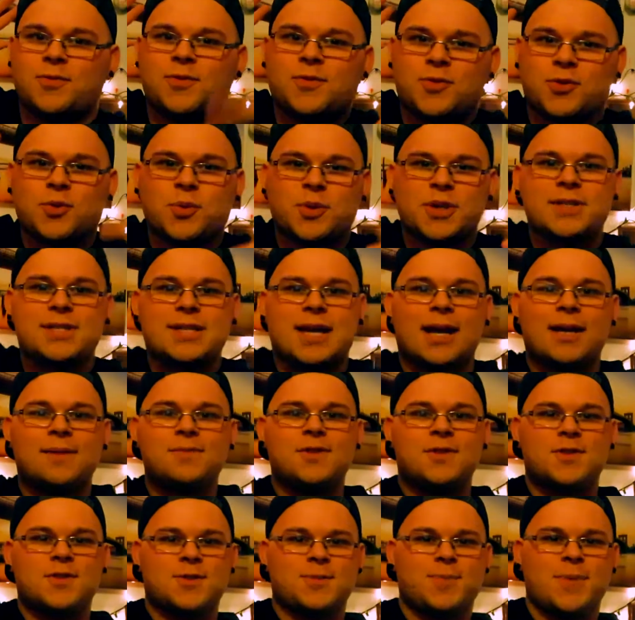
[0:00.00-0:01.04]
three
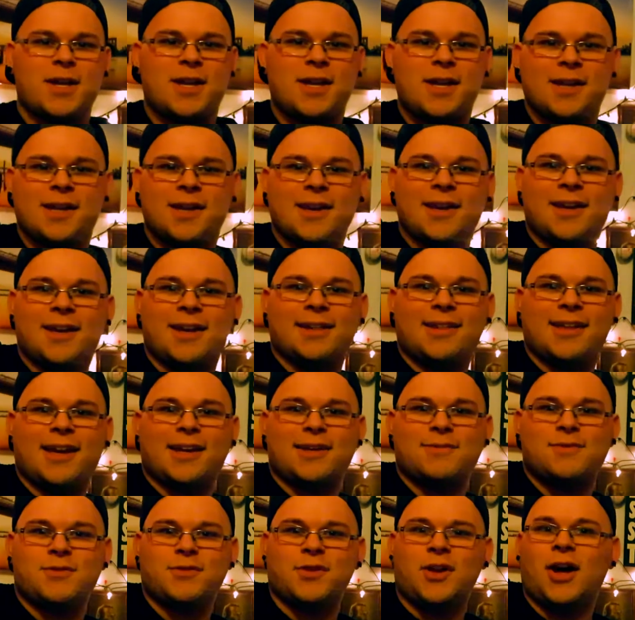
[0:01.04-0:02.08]
times the speed at the end
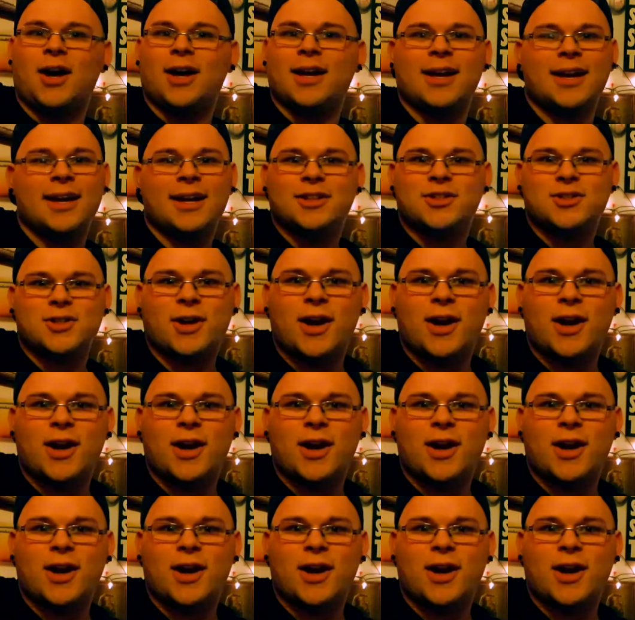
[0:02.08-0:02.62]
of a vlog? It's